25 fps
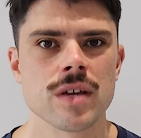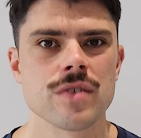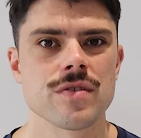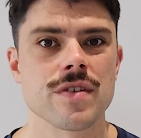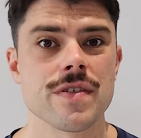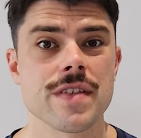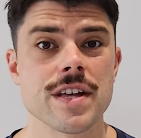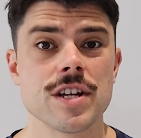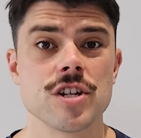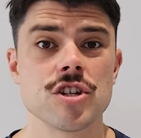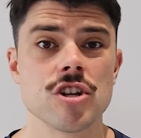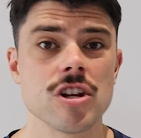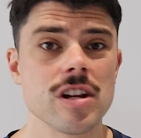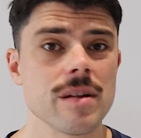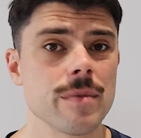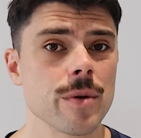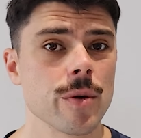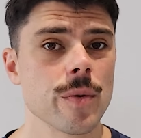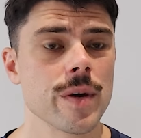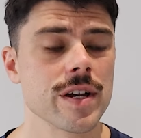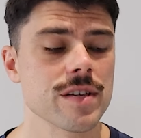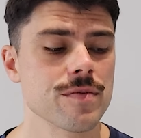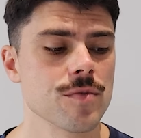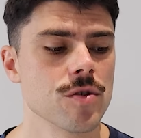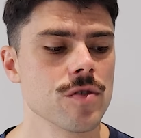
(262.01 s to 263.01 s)
So then
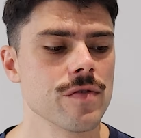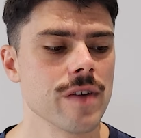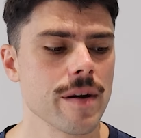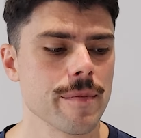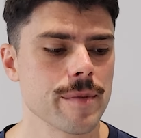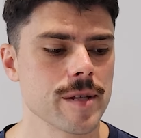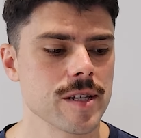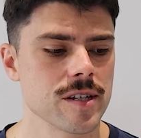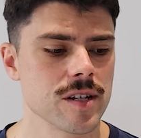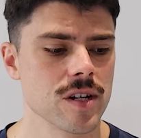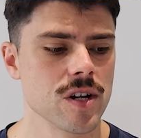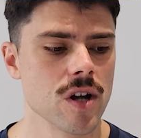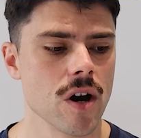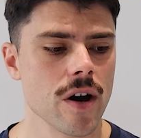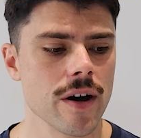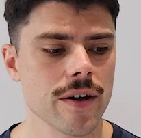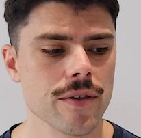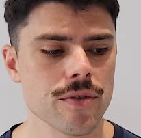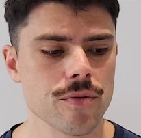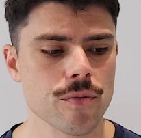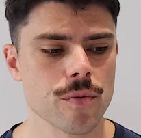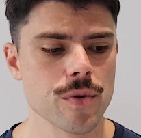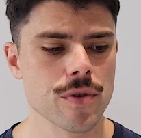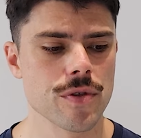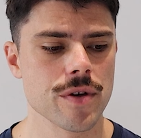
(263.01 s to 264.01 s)
GWS move up into
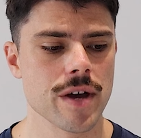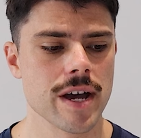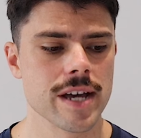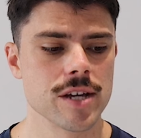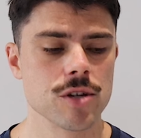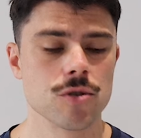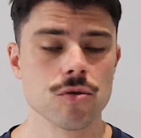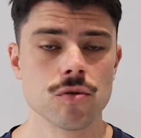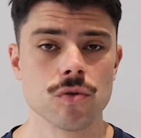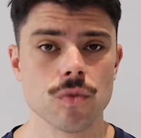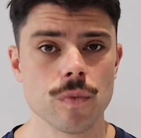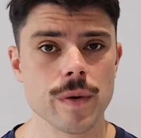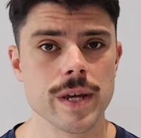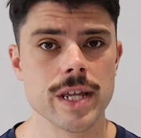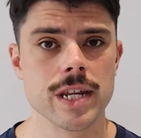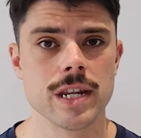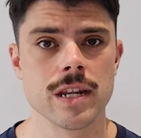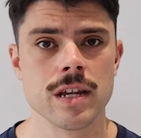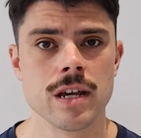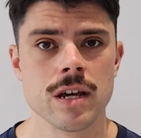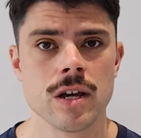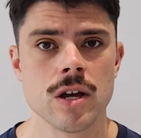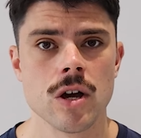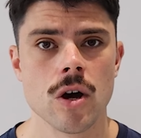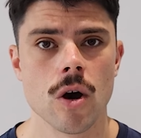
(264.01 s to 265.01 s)
ninth with a good
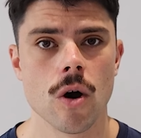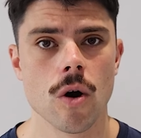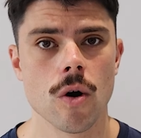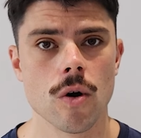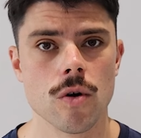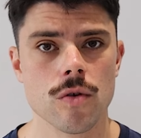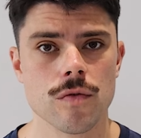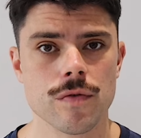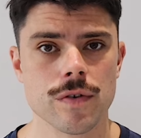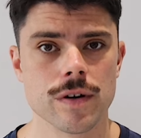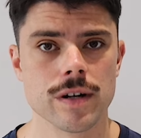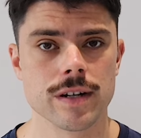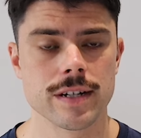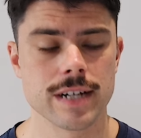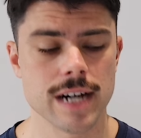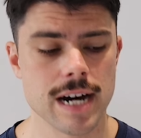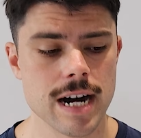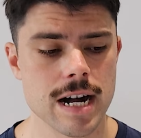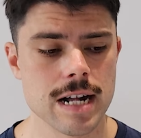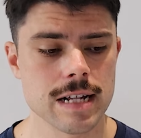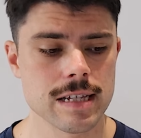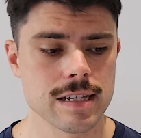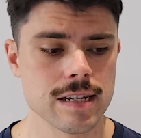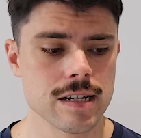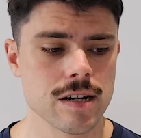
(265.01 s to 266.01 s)
win over
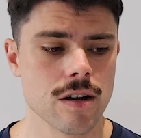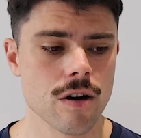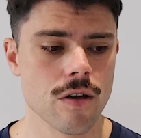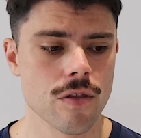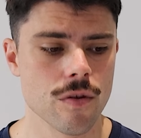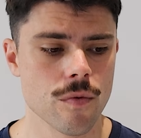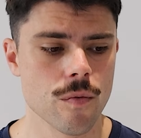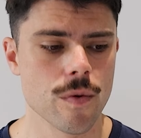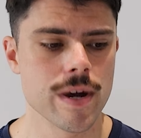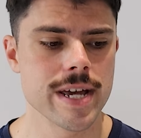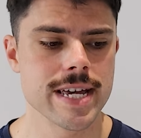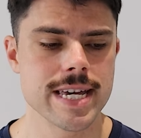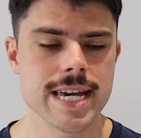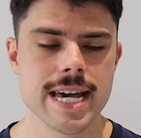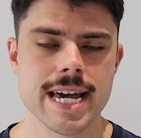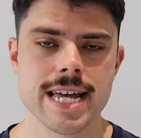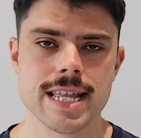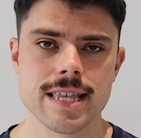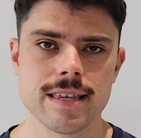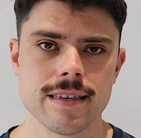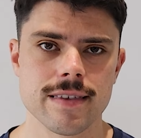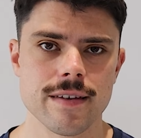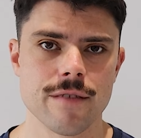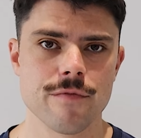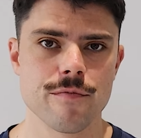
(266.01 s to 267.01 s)
Carlton on the
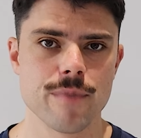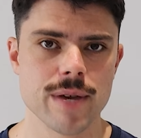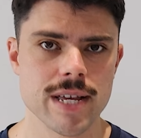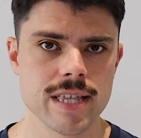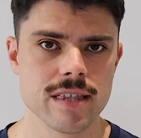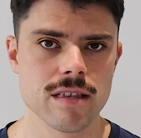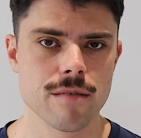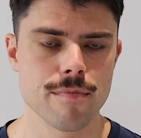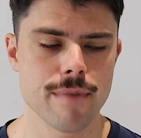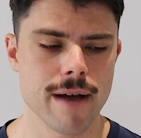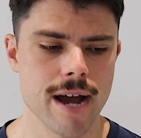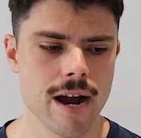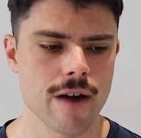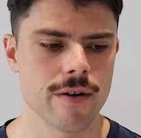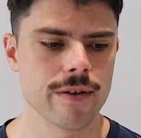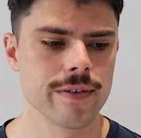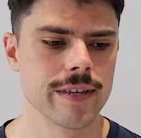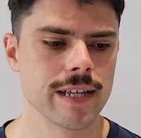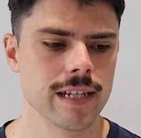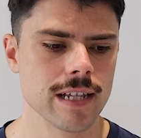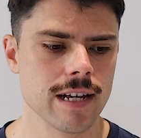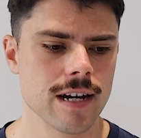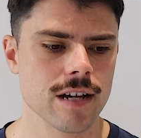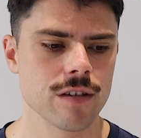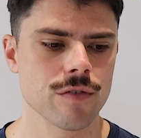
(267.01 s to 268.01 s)
weekend. They've beaten the Power in
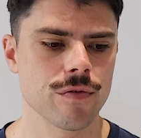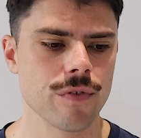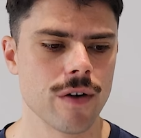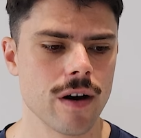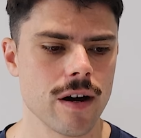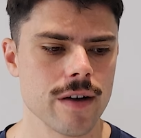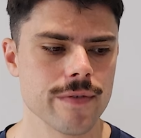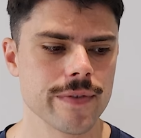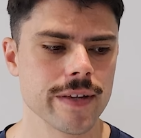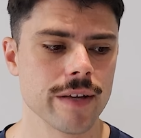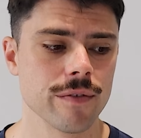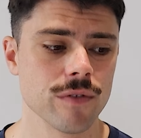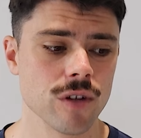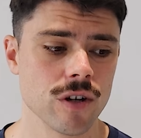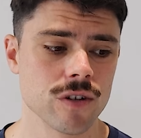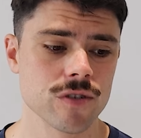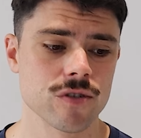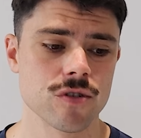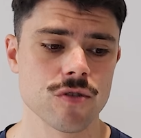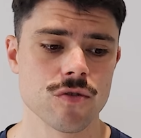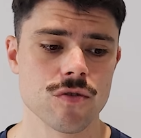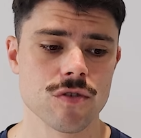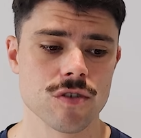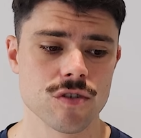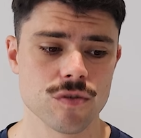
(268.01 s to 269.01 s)
their last five and they've
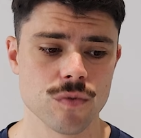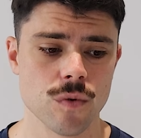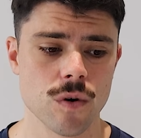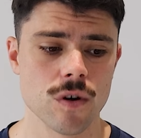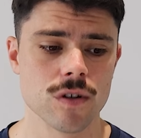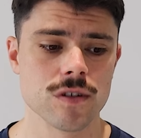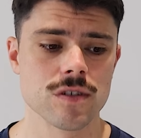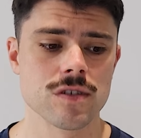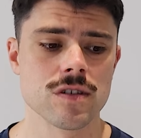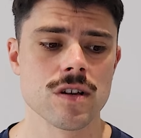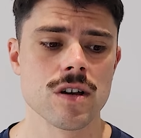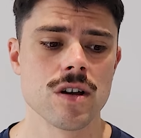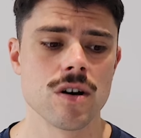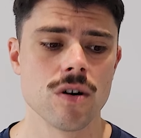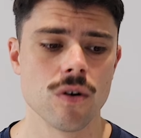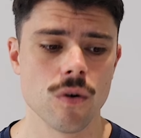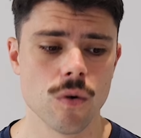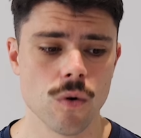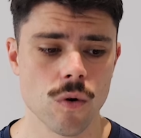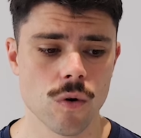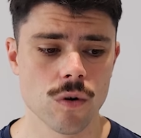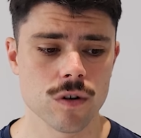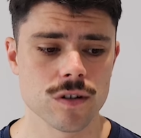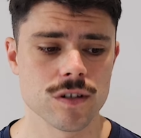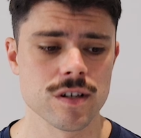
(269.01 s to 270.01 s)
lost to the Swans,
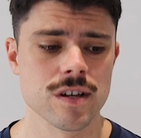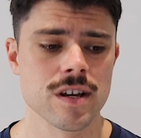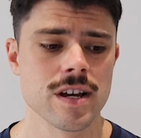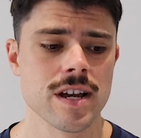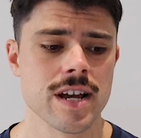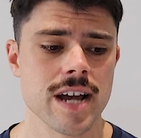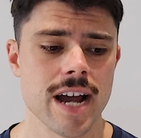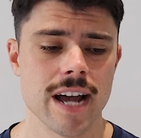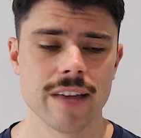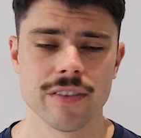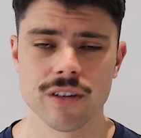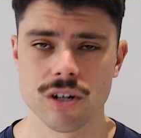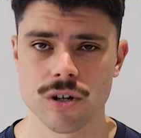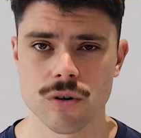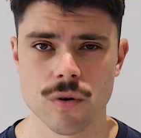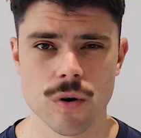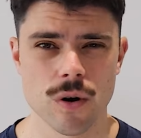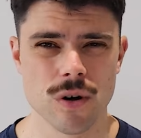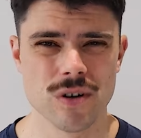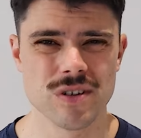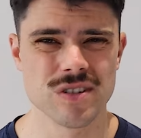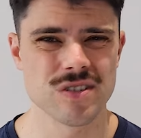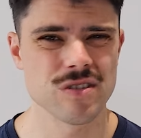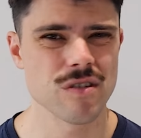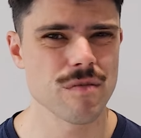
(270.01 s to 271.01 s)
Hawks, and the
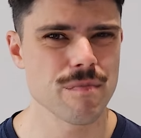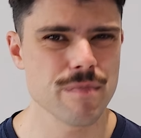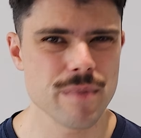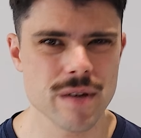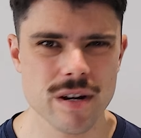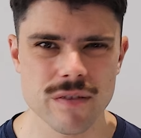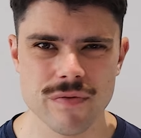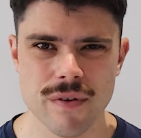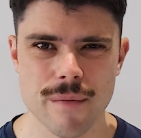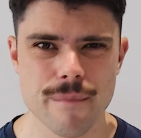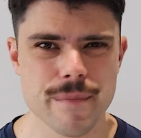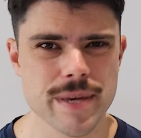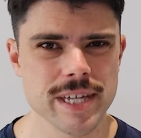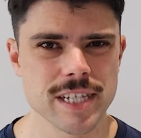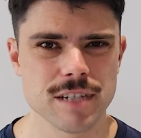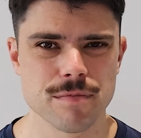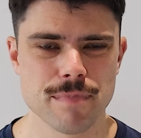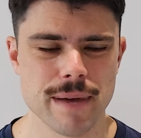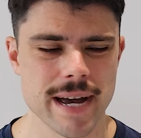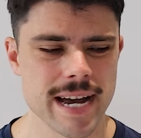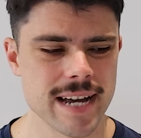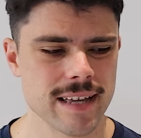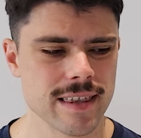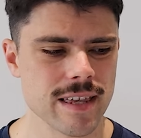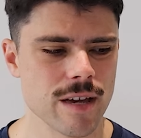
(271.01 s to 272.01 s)
Crows. So a bit of a mixed
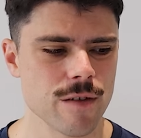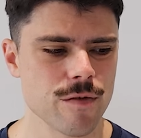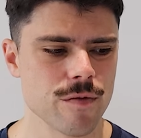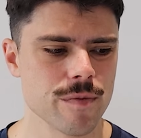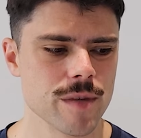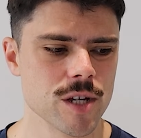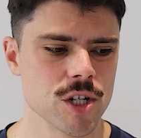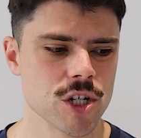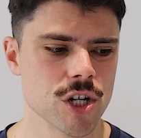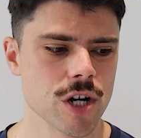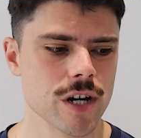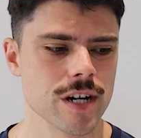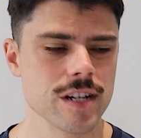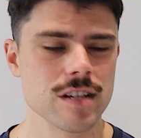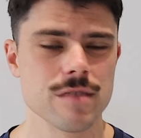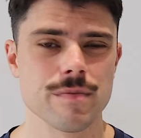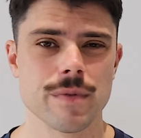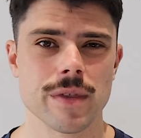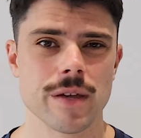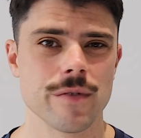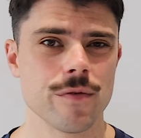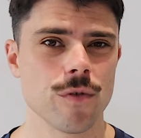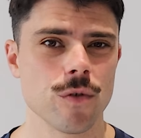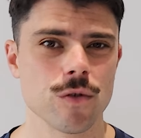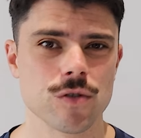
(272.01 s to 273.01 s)
bag there from the Giants,
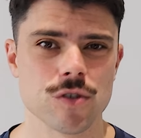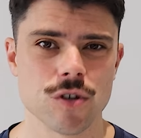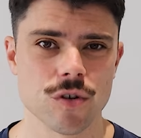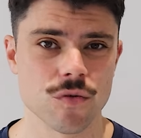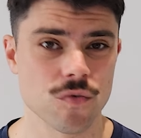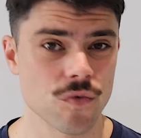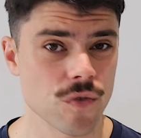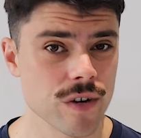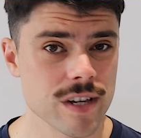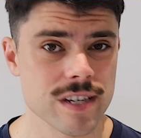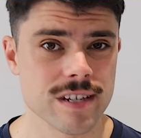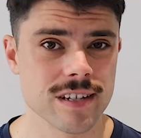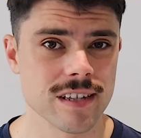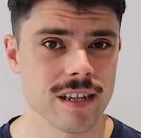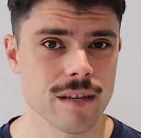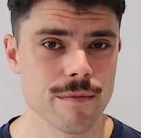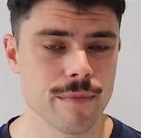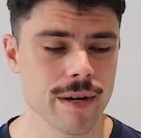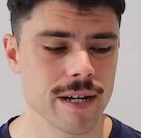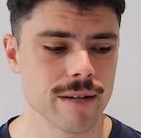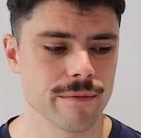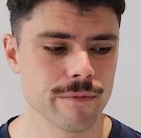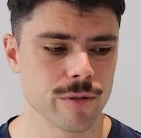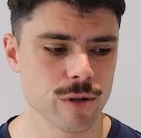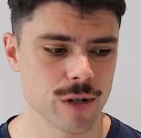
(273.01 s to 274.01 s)
but they've also recently
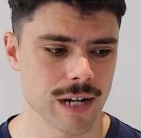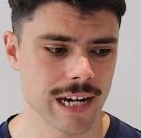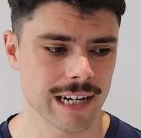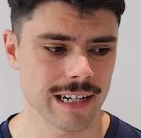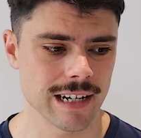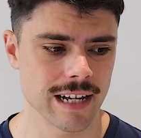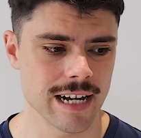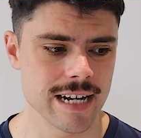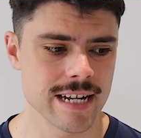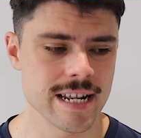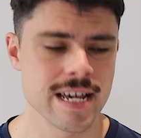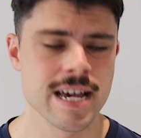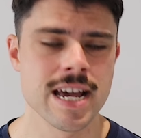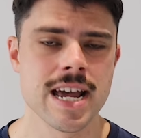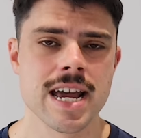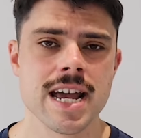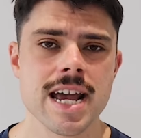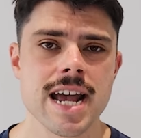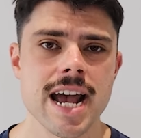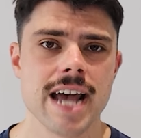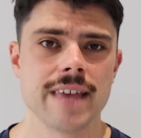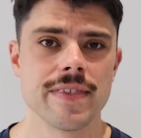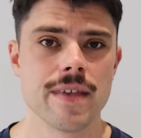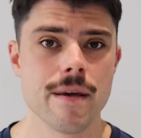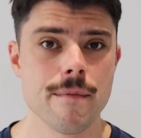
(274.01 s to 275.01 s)
beaten Port Adelaide
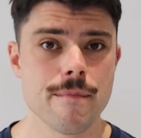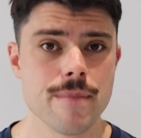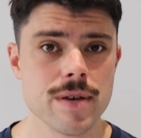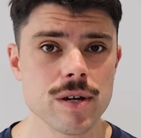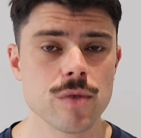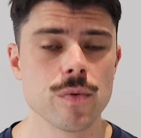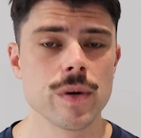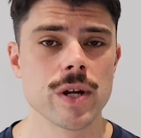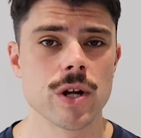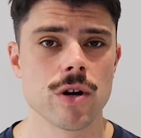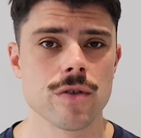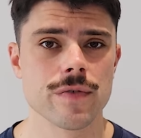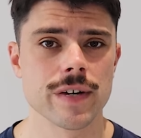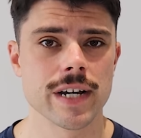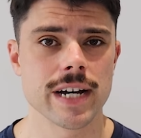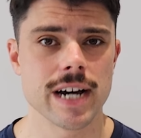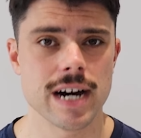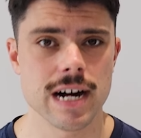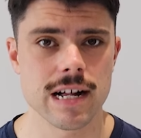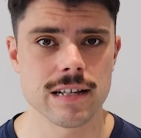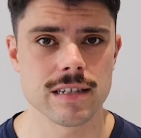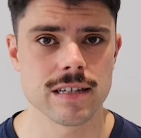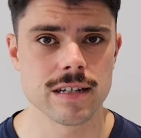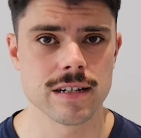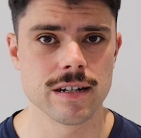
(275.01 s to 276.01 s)
and their big win over
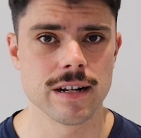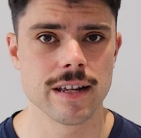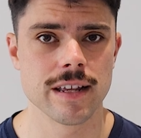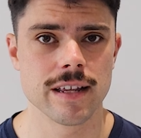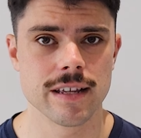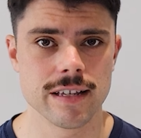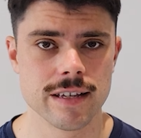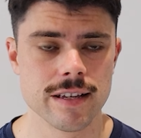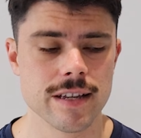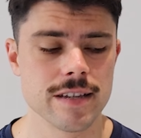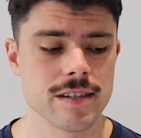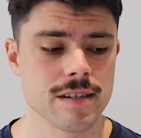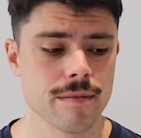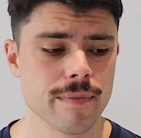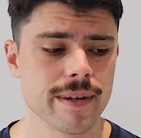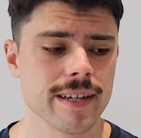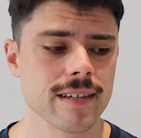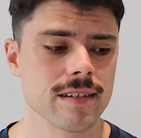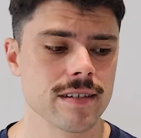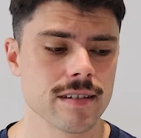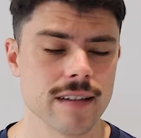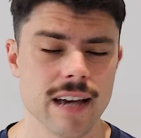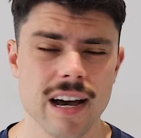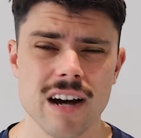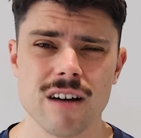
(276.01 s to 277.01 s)
Carlton is a big
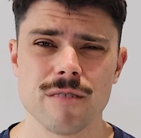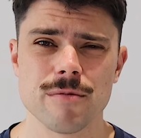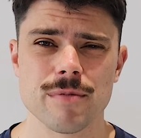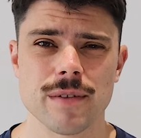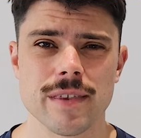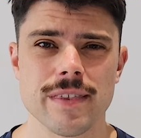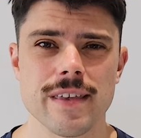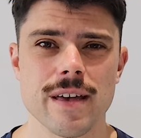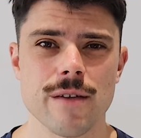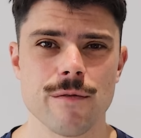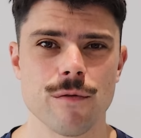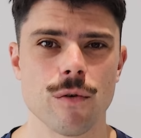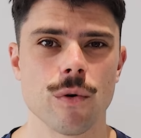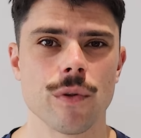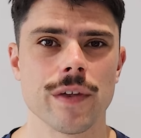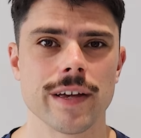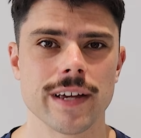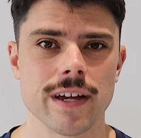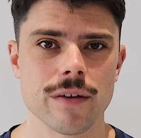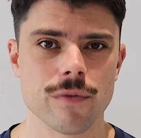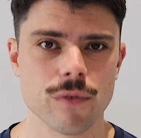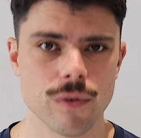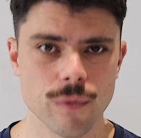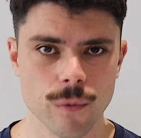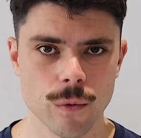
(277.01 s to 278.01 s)
scalp and therefore they
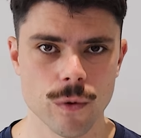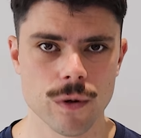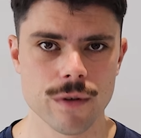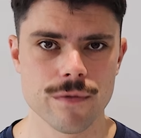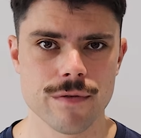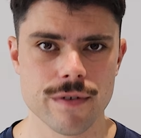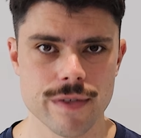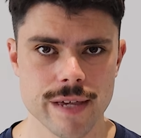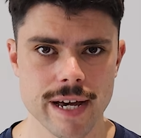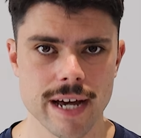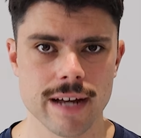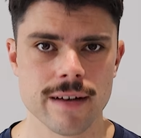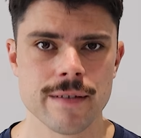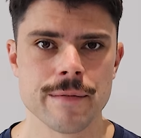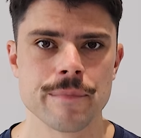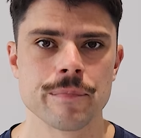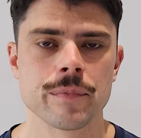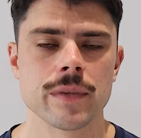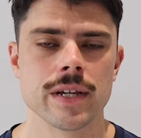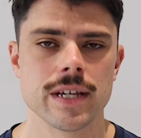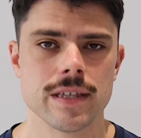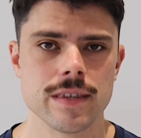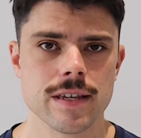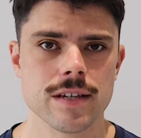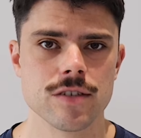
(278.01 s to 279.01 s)
get rewarded for that
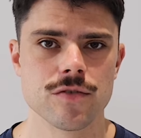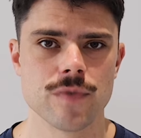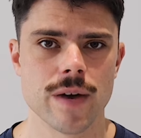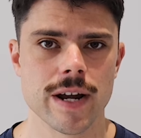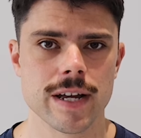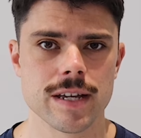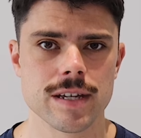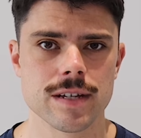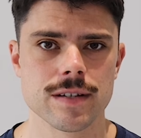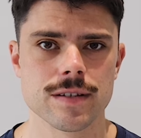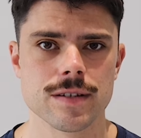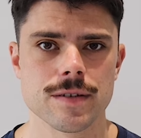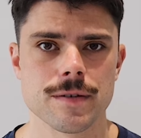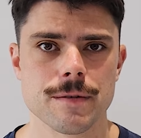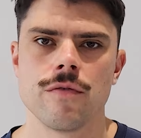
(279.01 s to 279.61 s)
in these rankings.